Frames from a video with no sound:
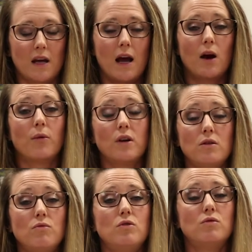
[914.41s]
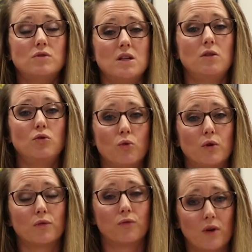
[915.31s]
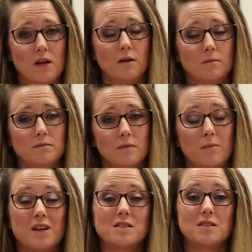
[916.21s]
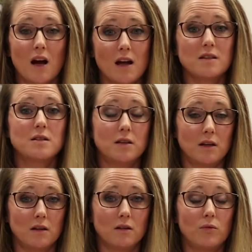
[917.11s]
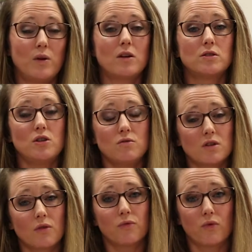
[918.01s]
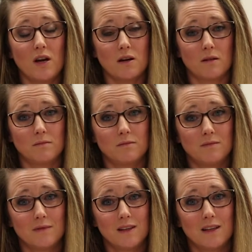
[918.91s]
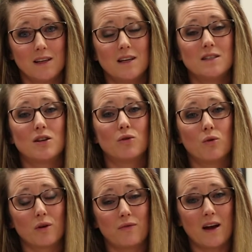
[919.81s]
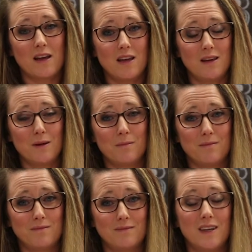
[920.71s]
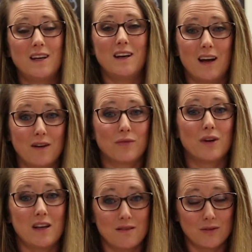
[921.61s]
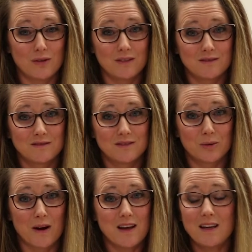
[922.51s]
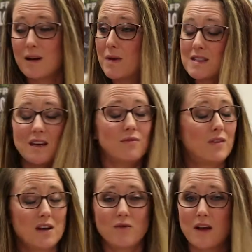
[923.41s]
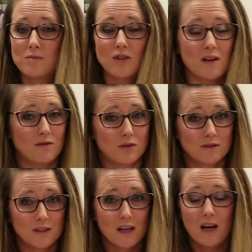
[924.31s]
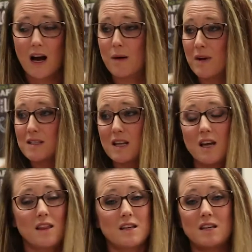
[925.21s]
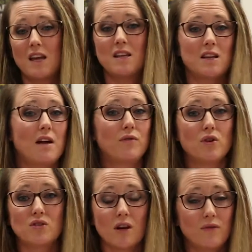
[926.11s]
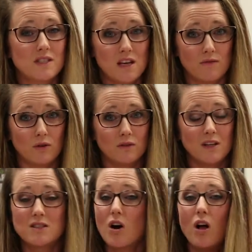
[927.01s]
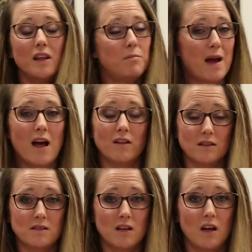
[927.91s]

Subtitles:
How are you using your freedom? Because God is clear. We are to use our freedom to glorify Him, not for evil, right? And I'm not saying video games are evil. I'm not saying that taking time for yourself is evil. It's all in balance.